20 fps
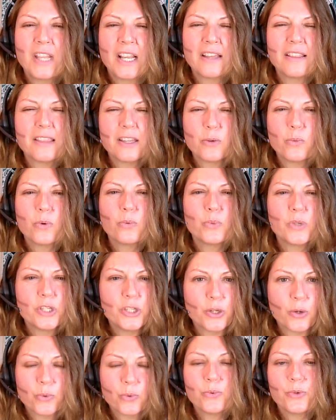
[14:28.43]
I think when we
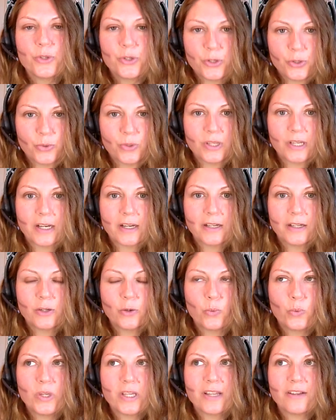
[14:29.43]
don't do that,
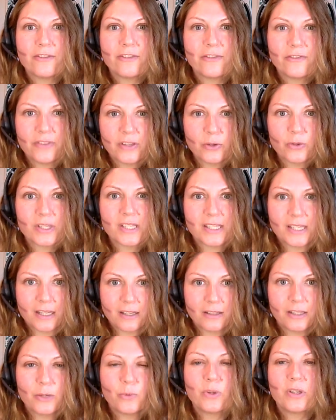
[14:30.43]
we can feel sickly,